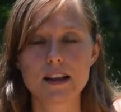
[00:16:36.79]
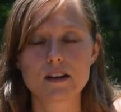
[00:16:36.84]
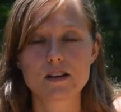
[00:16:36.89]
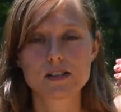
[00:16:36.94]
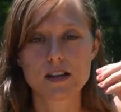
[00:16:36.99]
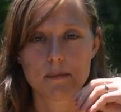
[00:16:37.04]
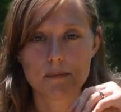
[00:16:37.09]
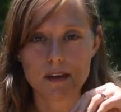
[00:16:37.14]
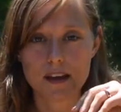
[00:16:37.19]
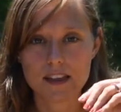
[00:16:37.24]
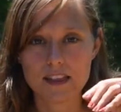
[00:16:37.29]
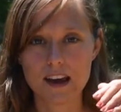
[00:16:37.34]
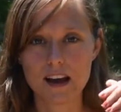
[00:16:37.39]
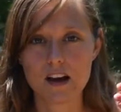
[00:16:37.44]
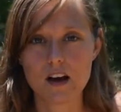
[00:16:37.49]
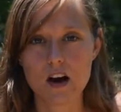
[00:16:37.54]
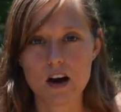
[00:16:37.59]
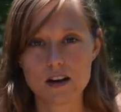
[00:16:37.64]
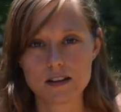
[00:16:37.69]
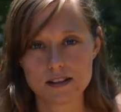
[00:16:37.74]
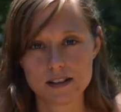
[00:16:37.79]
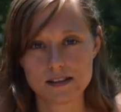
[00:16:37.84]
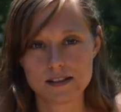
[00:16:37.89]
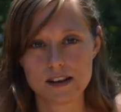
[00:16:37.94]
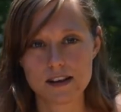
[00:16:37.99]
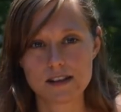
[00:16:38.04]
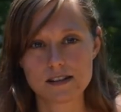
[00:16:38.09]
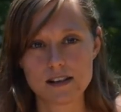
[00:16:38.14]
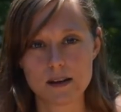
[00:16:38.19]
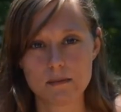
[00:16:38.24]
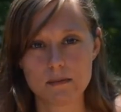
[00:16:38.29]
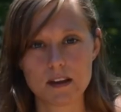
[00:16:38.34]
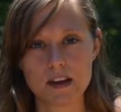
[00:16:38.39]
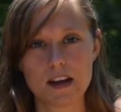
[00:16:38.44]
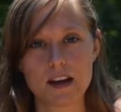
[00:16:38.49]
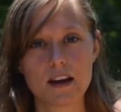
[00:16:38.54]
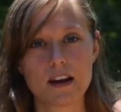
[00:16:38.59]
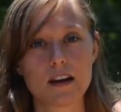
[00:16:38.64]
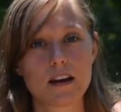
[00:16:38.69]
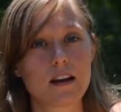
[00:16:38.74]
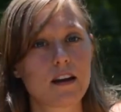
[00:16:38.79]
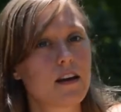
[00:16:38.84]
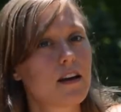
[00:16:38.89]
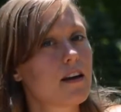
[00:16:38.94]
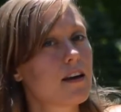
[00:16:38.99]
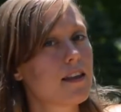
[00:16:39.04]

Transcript: There's something that causes it, something